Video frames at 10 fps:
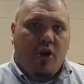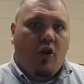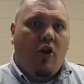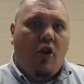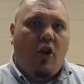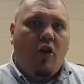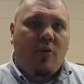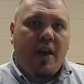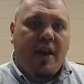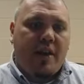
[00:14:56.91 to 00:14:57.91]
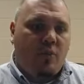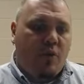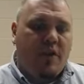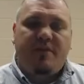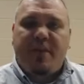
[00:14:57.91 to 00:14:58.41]
already
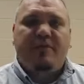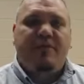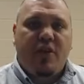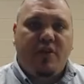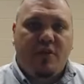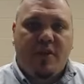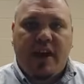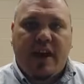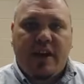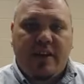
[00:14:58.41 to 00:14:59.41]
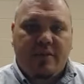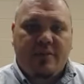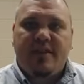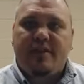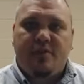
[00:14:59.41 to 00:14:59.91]
would have been viewed as
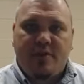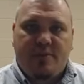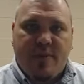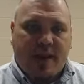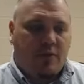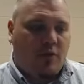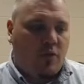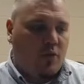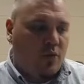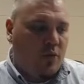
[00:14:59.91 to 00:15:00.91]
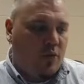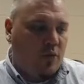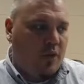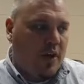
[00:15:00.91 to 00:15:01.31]
disrespectful, rude,